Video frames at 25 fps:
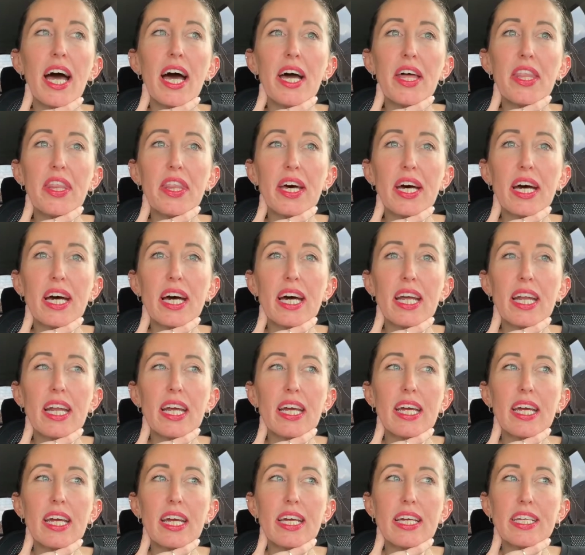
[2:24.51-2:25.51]
that
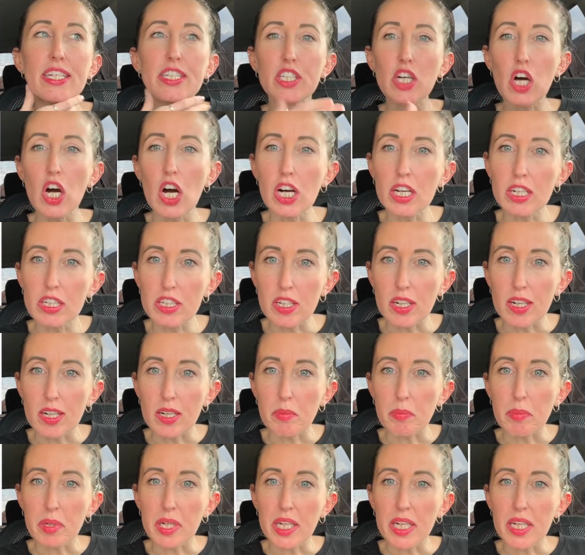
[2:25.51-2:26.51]
it dawned
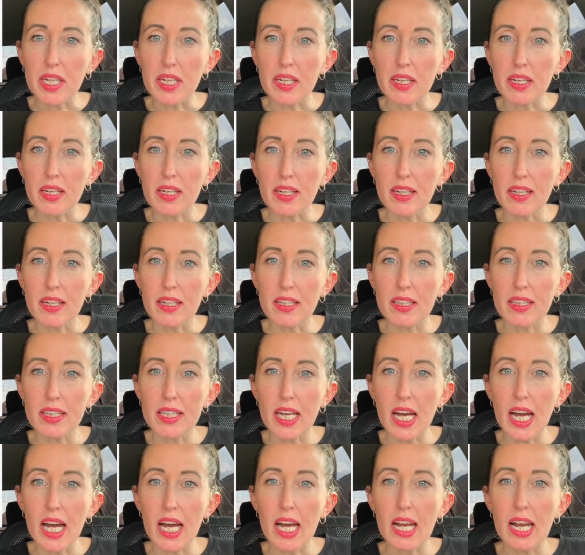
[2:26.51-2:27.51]
on me
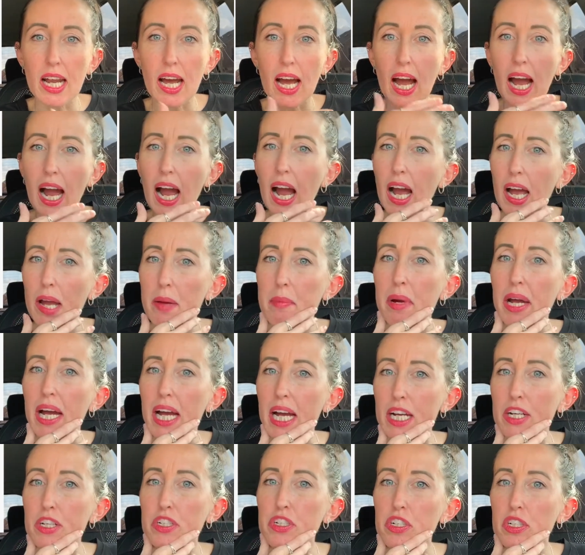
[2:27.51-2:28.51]
that I'm
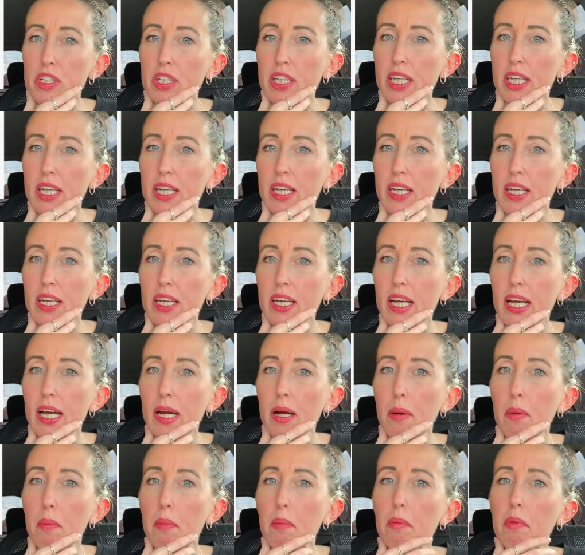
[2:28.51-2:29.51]
actually
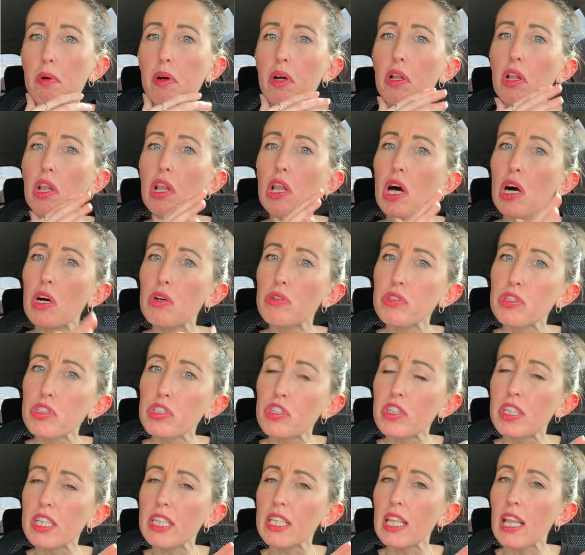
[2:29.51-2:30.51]

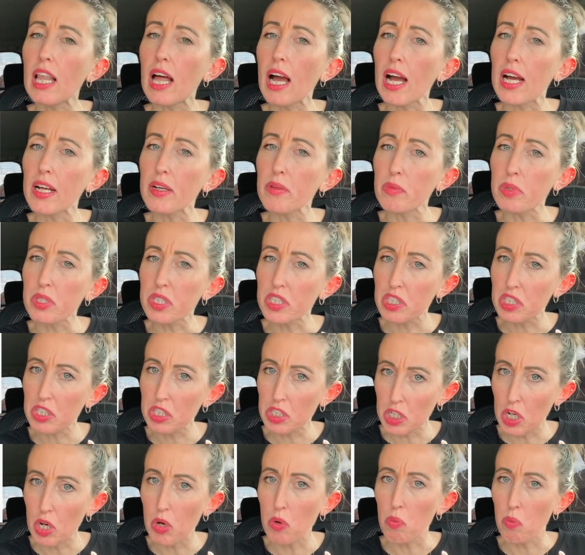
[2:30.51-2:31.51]
closer in line with
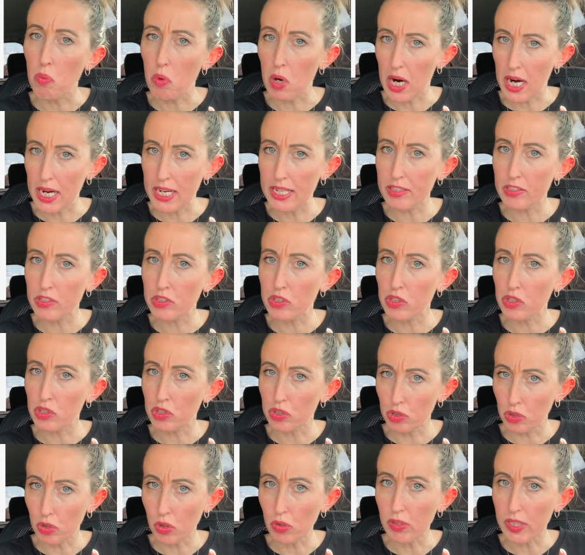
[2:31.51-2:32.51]
Snow White's
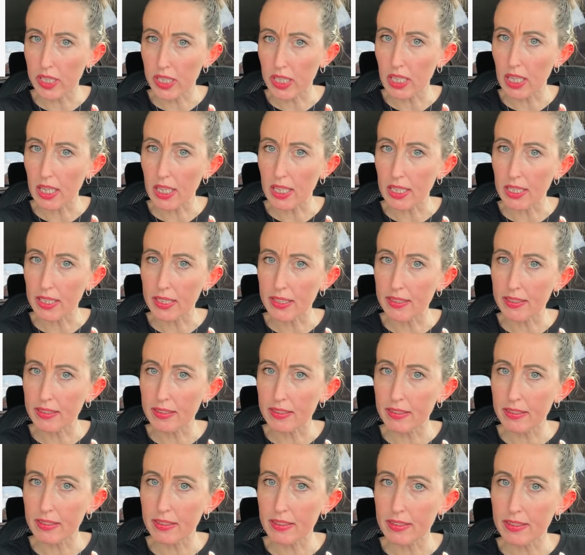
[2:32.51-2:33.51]
storyline
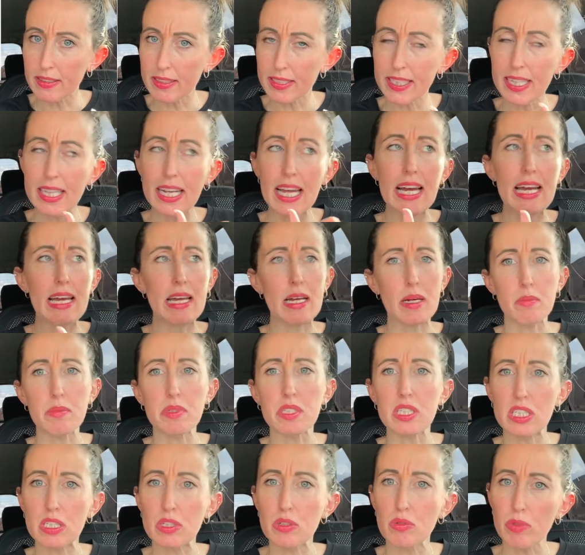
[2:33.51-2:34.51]
than I am
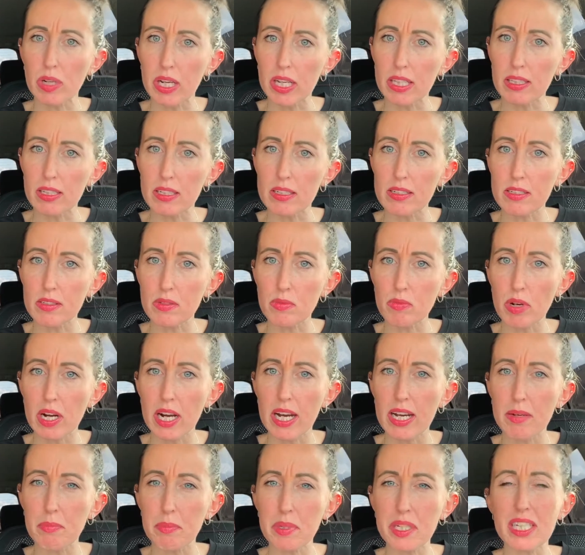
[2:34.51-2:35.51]
Cinderella's,
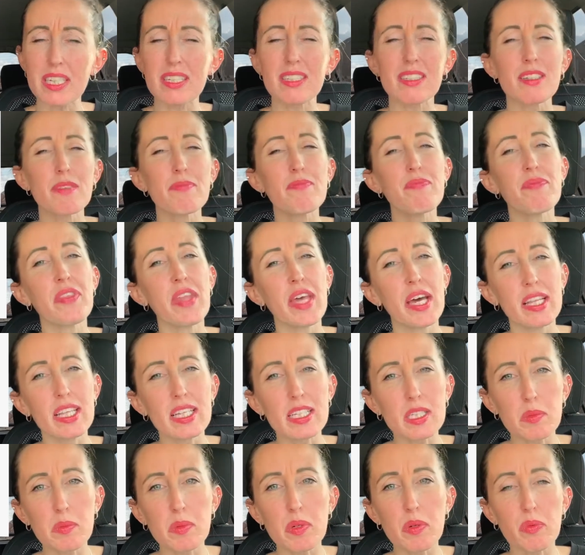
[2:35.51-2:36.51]
right? Because
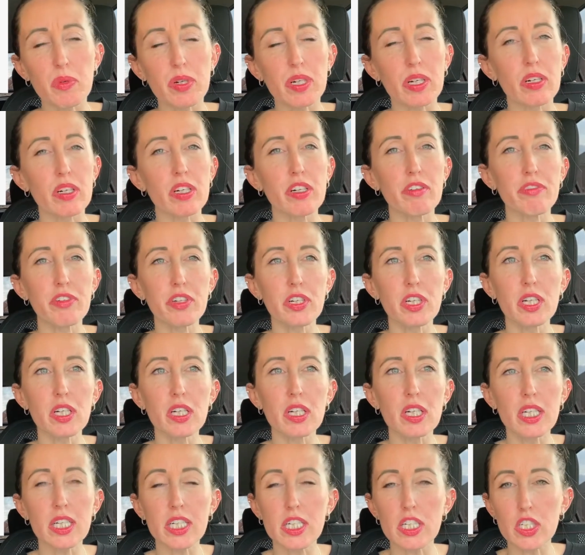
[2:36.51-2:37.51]
let's be real, if you're
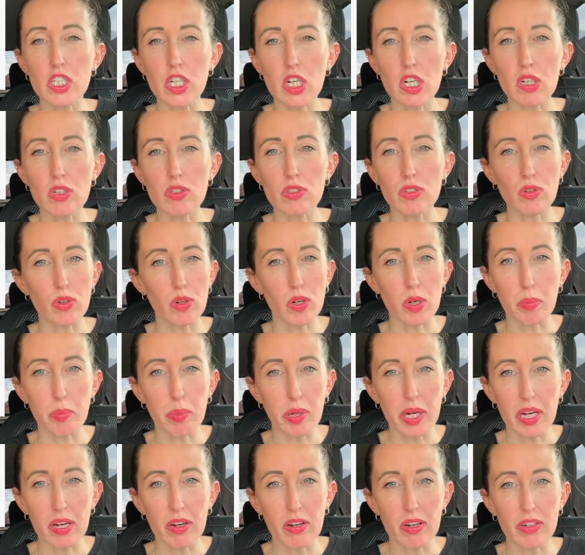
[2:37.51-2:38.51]
an adult or a
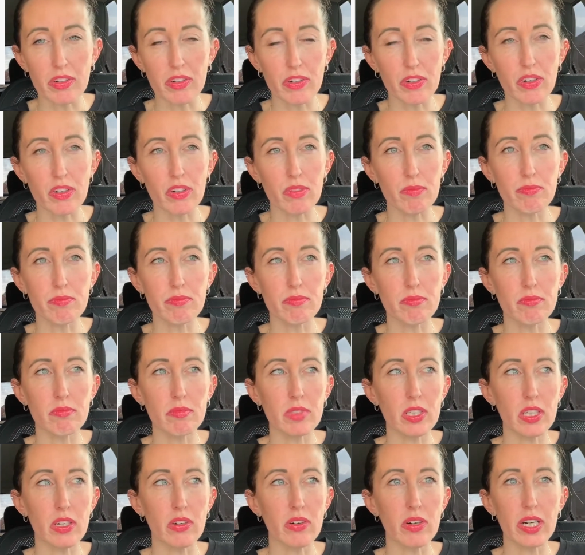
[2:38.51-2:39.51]
parent or,
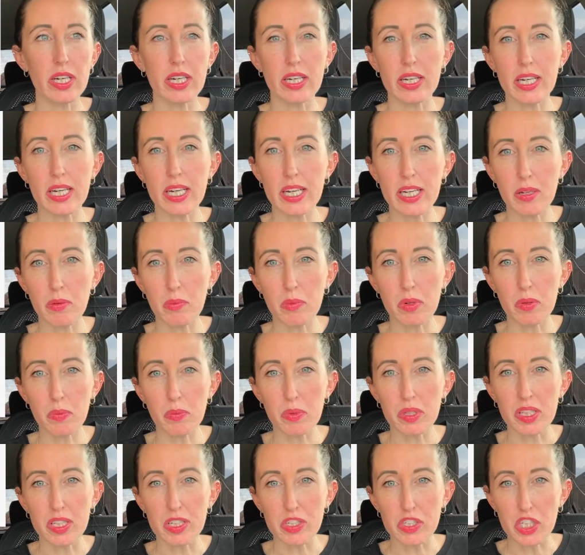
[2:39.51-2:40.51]
you know, anyone
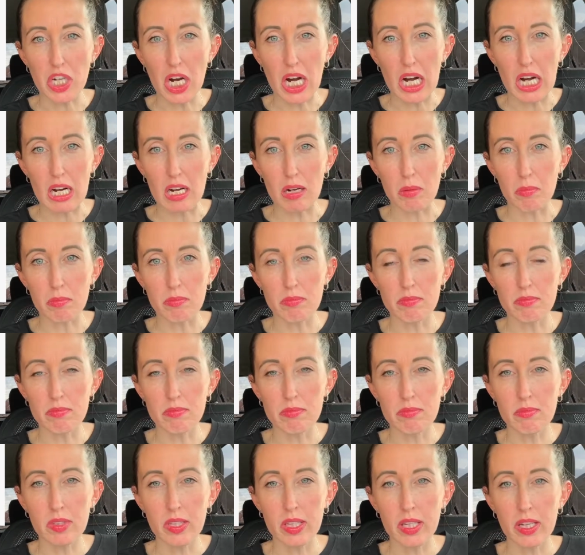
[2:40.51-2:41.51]
with a job,
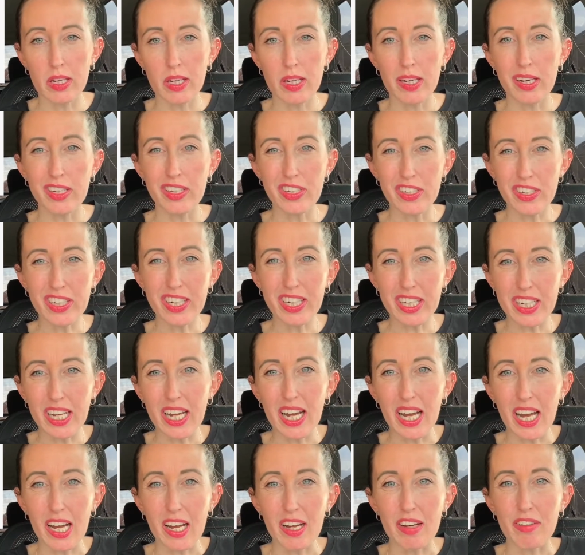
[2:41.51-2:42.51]
you're gonna
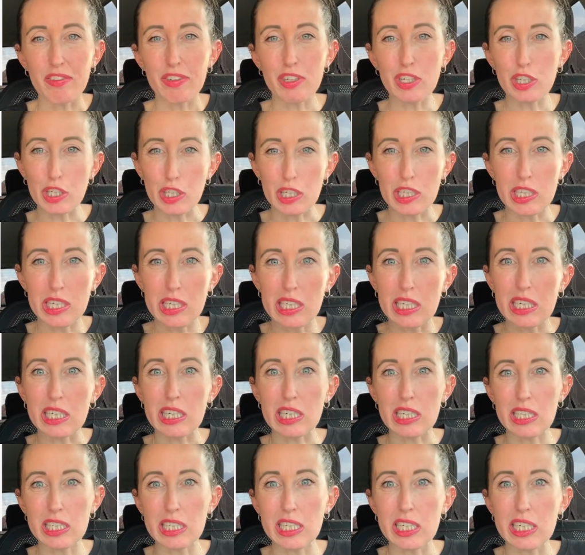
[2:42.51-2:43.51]
have cooking and
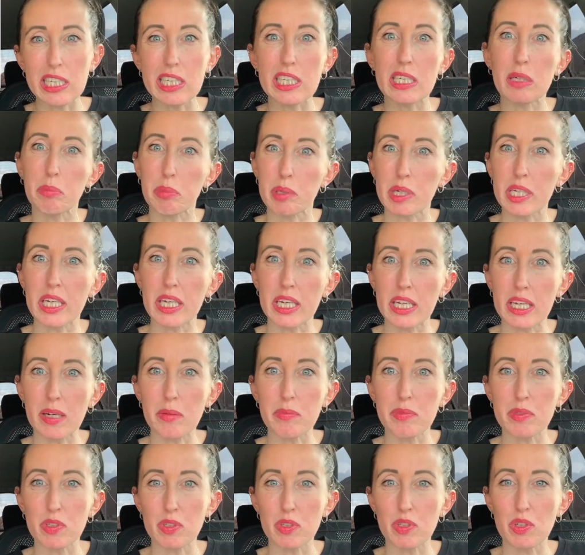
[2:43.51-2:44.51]
cleaning and picking
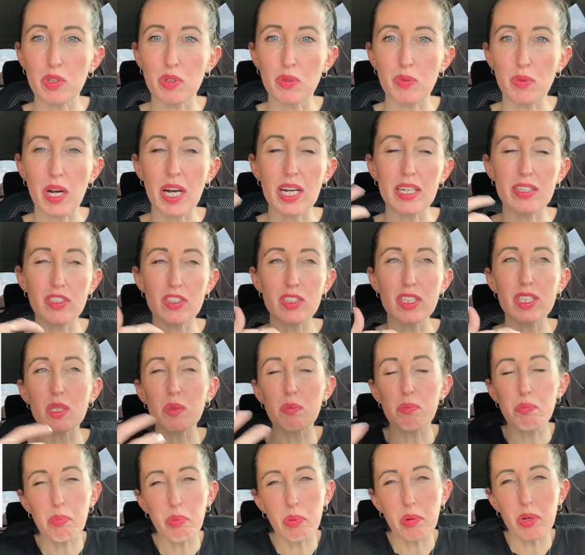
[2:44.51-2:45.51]
up to do, right? So that's
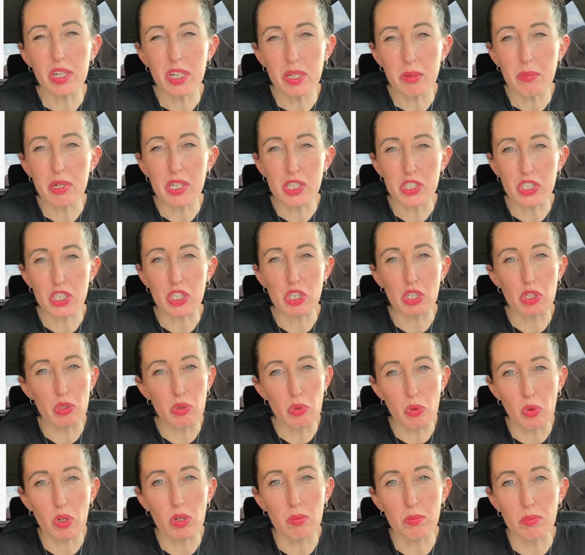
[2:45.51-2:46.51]
pretty much a
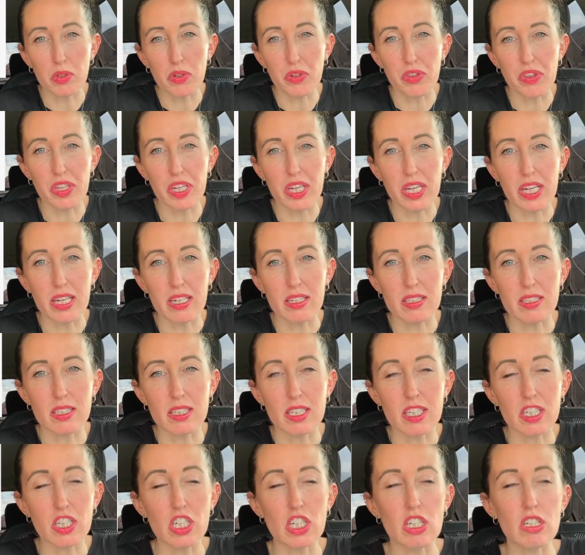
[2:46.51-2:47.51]
normal thing as an
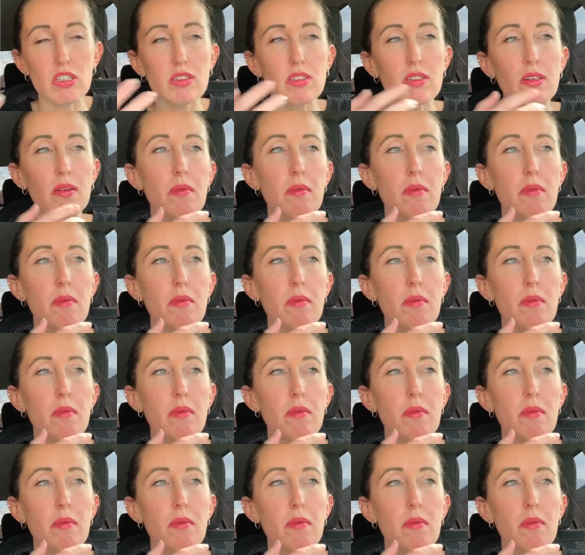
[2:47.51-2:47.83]
adult.